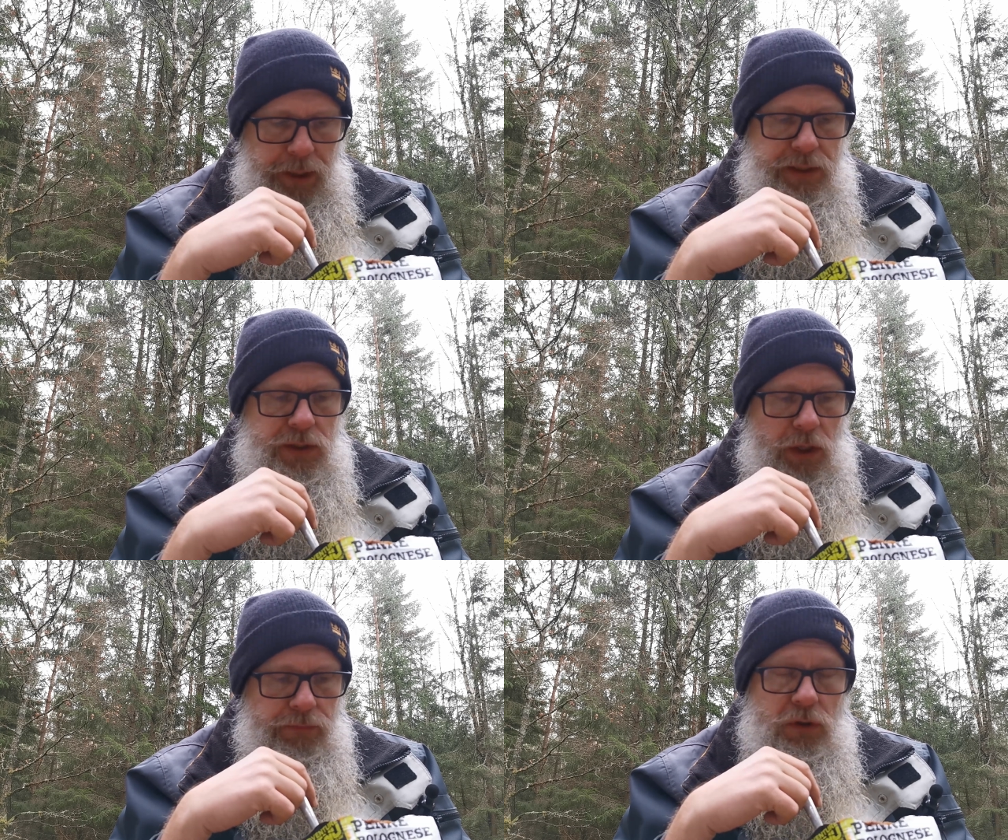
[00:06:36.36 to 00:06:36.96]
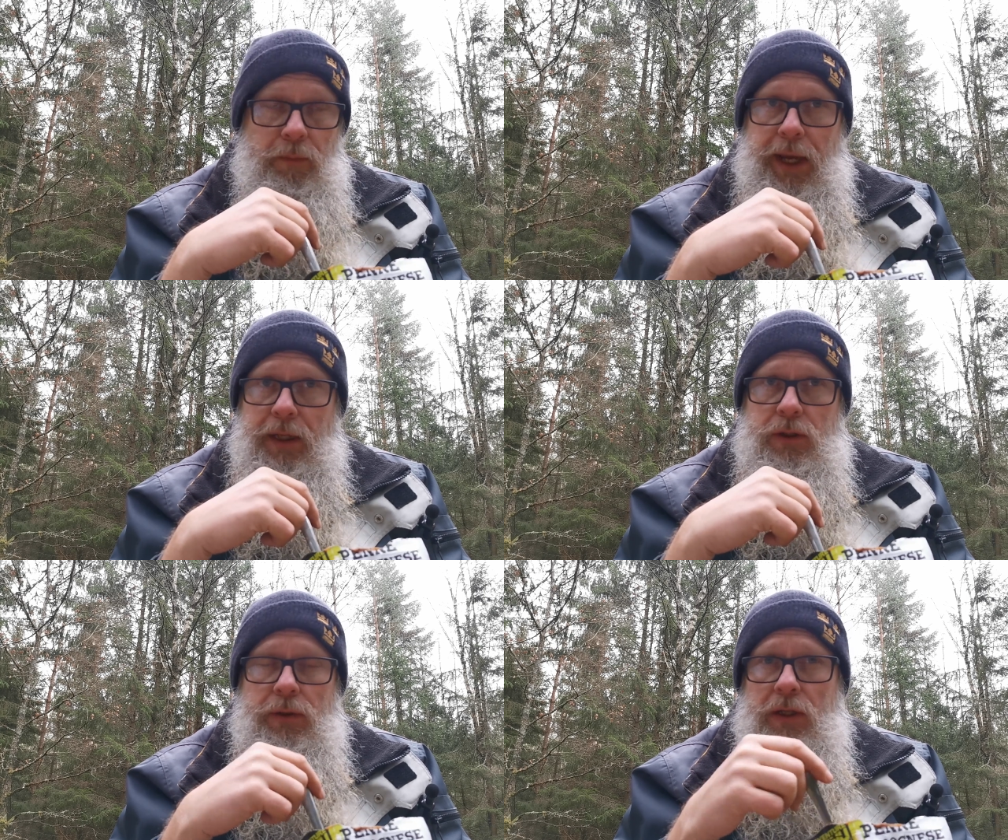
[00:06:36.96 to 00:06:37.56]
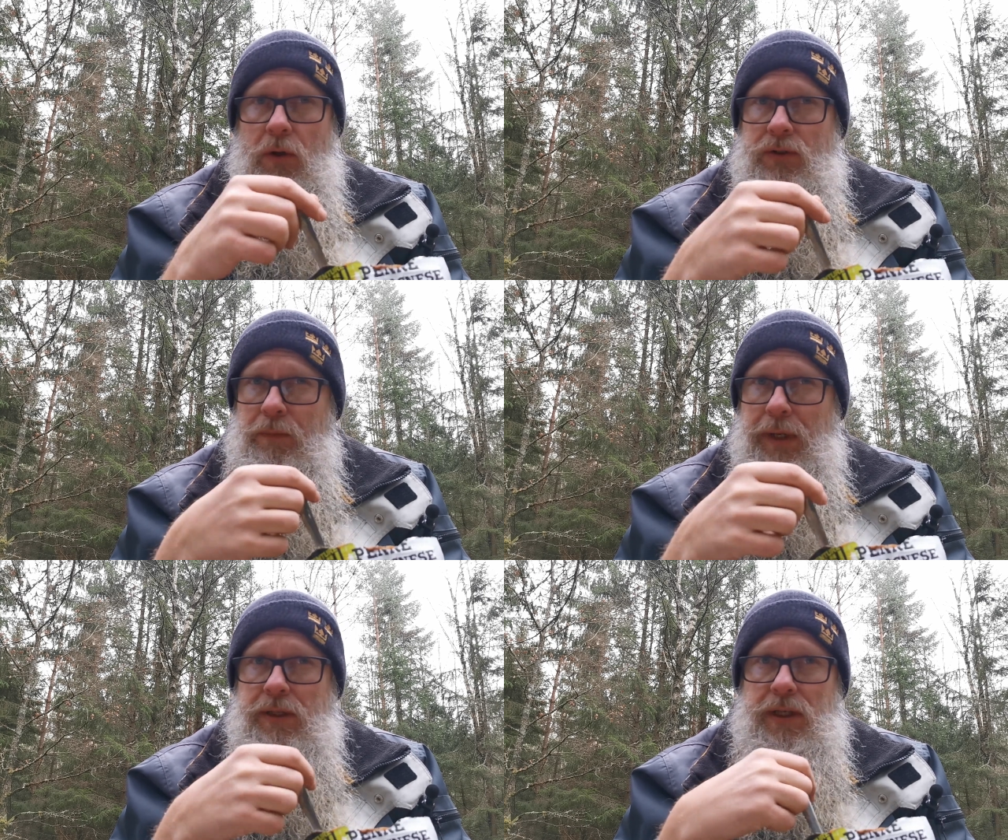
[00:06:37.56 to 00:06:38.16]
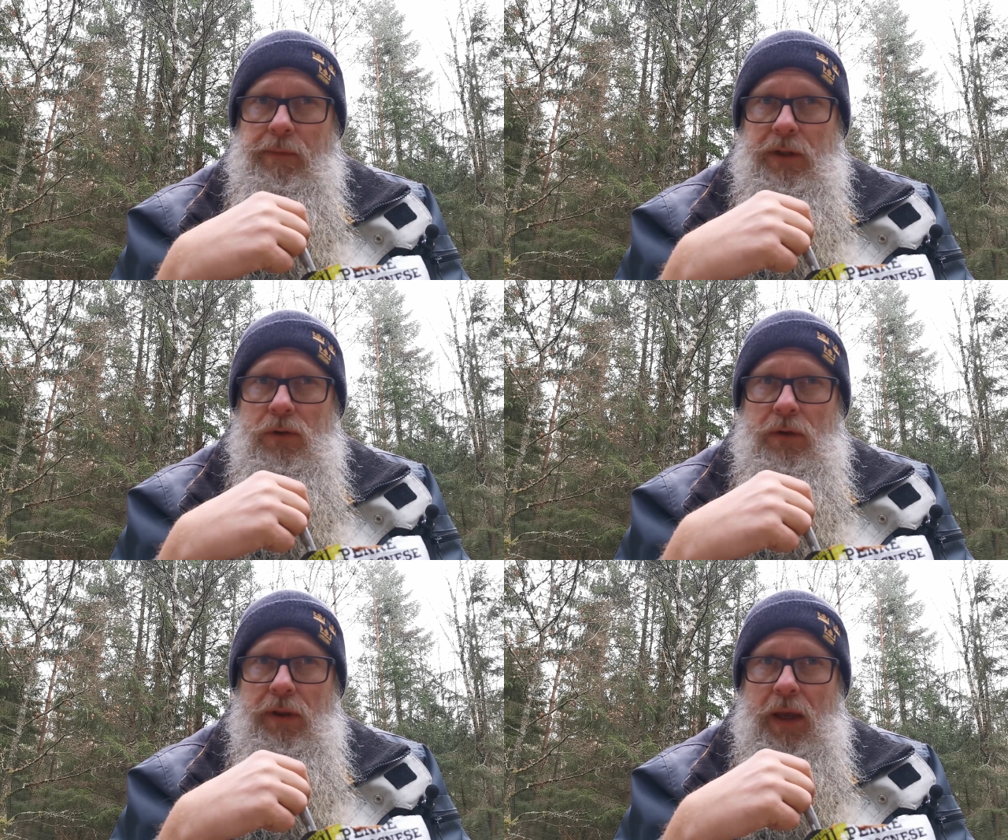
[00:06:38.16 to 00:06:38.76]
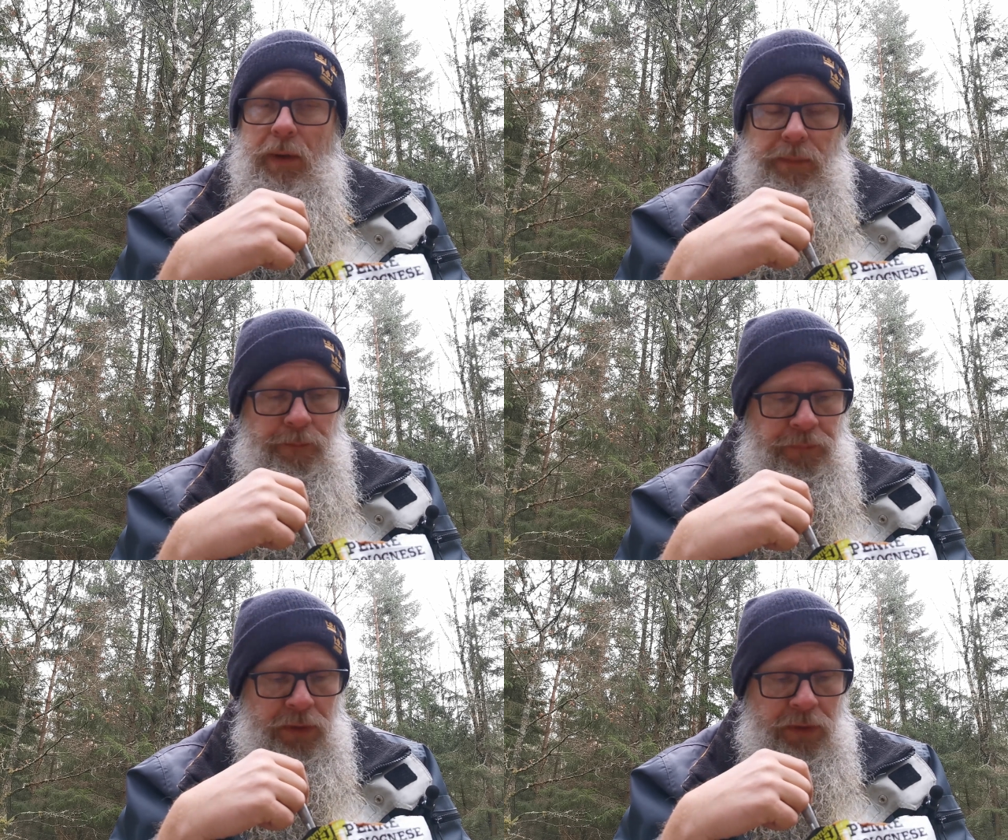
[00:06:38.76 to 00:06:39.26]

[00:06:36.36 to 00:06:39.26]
Pieces of tomato that also bring something to the table.